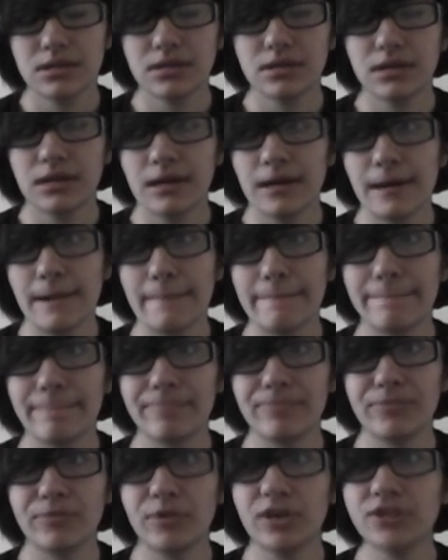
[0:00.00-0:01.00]

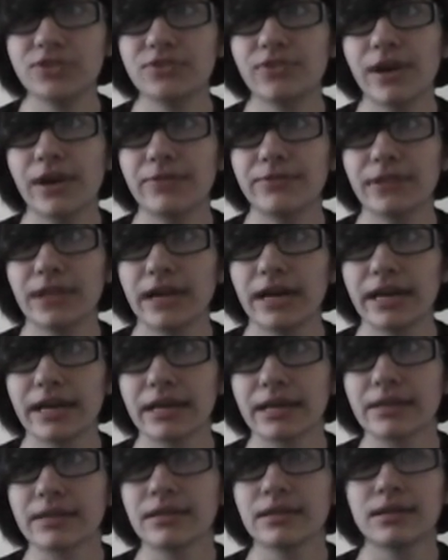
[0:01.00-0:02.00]
Watched
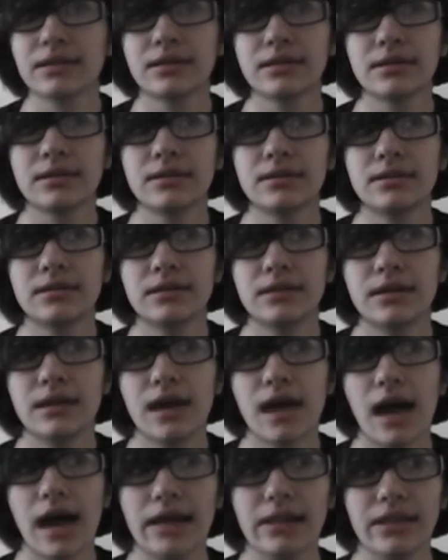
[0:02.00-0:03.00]
Firefly.
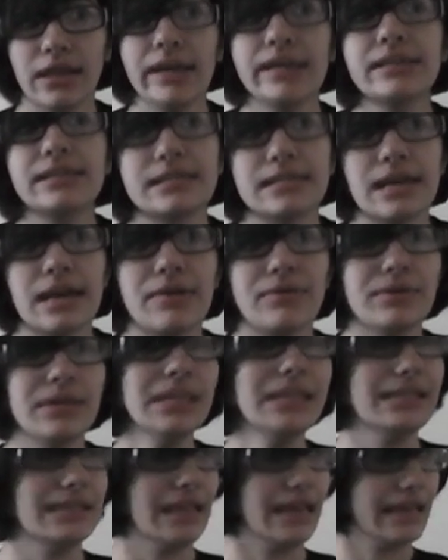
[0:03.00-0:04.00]
I liked it. I
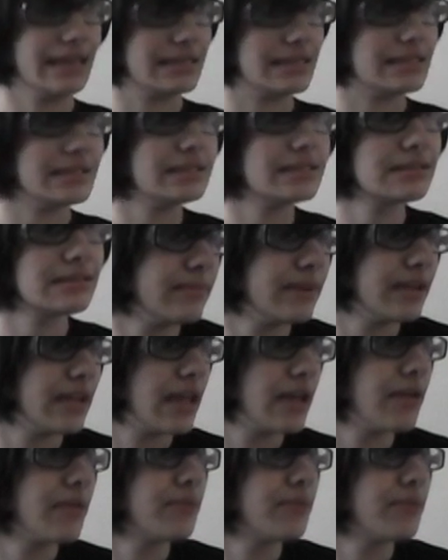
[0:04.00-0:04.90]
really liked it. And then I